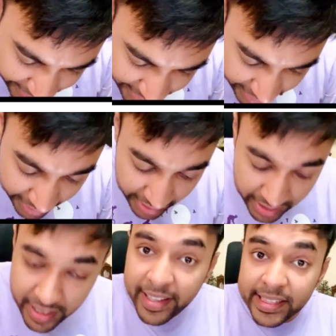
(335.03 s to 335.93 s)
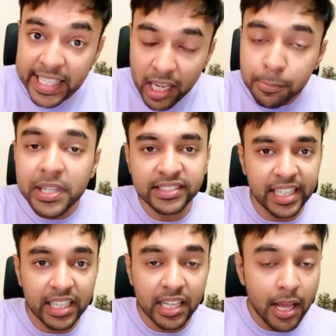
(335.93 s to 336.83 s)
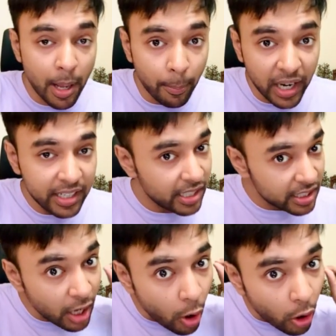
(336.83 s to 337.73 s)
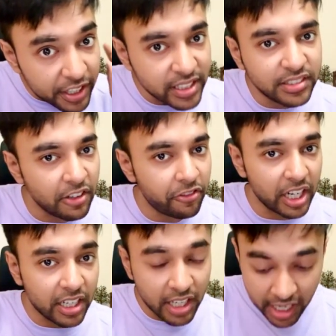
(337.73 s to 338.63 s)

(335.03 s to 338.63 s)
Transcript: C, they are present, but the order is different.